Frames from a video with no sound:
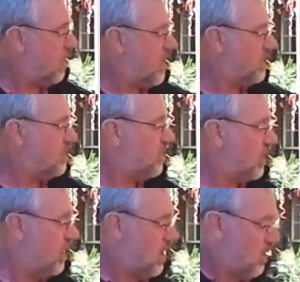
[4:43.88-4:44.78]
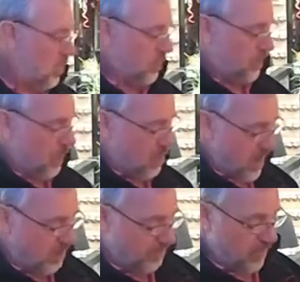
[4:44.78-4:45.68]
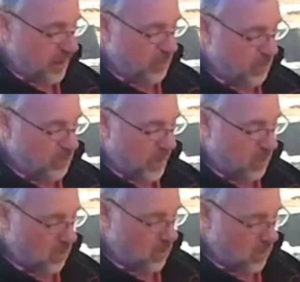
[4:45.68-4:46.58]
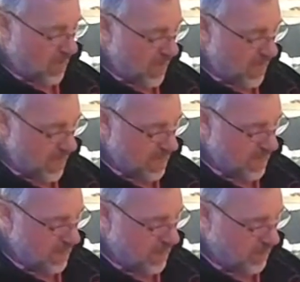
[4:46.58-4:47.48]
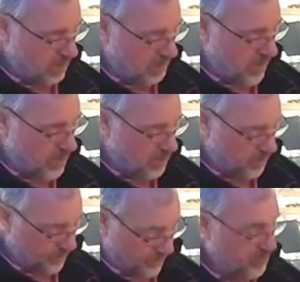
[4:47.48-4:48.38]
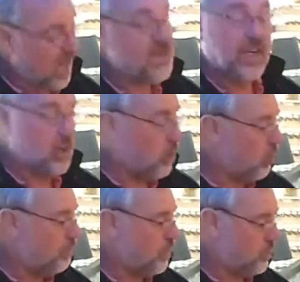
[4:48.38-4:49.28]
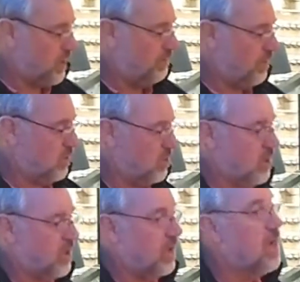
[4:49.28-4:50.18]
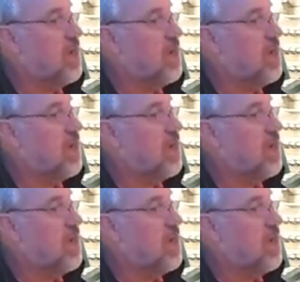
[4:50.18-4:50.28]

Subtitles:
range. Also, we have what we call a static or multi-function,